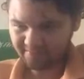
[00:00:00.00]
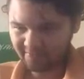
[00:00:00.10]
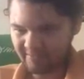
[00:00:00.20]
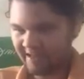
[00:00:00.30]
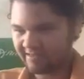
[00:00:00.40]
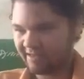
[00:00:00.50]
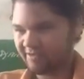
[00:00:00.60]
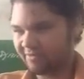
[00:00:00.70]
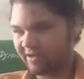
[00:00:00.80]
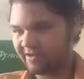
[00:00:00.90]
with Dan
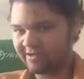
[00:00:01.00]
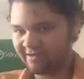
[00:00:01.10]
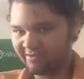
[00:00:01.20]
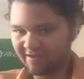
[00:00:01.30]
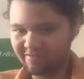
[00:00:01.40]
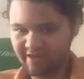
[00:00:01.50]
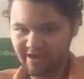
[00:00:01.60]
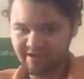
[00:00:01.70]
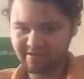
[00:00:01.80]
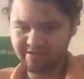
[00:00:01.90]
Slott would continue that with the
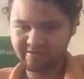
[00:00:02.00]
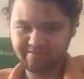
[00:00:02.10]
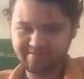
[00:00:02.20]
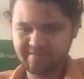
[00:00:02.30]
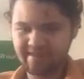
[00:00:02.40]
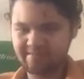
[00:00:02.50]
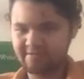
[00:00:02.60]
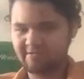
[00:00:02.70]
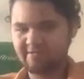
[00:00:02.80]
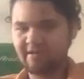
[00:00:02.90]
character
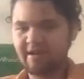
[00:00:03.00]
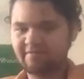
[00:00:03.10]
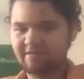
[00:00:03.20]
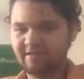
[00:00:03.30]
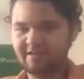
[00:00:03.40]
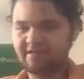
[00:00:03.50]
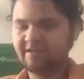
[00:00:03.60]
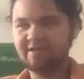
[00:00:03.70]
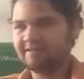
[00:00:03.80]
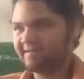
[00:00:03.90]
after obviously he had
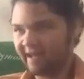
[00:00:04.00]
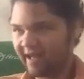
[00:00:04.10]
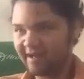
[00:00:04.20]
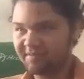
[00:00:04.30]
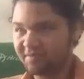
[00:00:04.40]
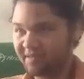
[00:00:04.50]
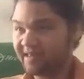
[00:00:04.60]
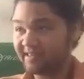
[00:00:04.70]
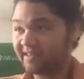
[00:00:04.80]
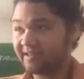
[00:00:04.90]
died, been
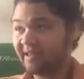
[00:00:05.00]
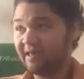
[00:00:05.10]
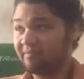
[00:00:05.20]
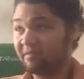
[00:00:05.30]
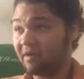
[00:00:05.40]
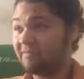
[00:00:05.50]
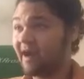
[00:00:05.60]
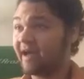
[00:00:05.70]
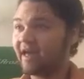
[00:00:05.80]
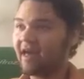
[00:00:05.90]
replaced, and been brought
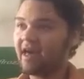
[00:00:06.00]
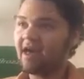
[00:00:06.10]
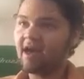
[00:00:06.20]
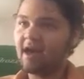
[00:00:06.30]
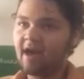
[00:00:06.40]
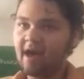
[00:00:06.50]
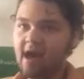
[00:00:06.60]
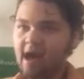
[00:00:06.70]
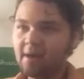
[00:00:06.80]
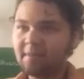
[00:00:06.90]
back.
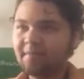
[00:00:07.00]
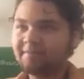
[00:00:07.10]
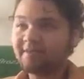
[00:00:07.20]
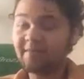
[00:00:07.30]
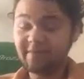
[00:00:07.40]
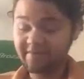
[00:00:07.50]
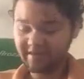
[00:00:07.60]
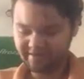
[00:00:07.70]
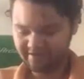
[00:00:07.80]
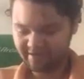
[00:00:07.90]
And
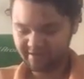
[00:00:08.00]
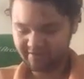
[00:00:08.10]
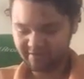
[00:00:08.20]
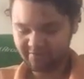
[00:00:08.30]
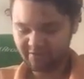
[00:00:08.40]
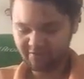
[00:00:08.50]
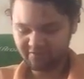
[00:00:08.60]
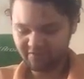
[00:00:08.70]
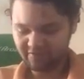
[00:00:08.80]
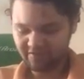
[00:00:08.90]
that's clearly what he was
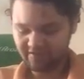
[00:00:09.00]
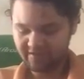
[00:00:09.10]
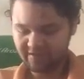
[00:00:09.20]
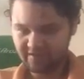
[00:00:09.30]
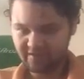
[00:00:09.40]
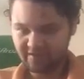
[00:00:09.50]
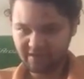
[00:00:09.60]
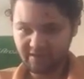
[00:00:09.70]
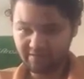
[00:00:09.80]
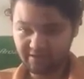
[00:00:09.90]
doing for his
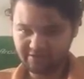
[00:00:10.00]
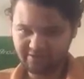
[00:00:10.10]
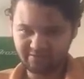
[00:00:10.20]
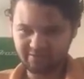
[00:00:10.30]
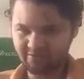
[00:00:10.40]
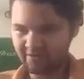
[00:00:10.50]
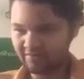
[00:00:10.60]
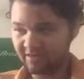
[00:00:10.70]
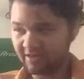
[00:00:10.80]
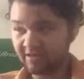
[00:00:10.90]
couple issues of his
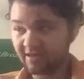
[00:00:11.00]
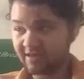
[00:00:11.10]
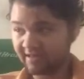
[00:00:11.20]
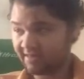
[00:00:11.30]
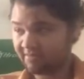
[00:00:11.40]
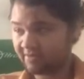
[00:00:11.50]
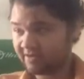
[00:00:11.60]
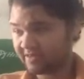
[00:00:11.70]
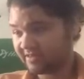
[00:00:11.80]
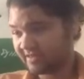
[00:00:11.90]
run. But then at this
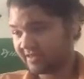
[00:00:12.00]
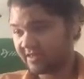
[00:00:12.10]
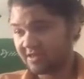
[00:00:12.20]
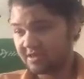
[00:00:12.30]
point, it's like,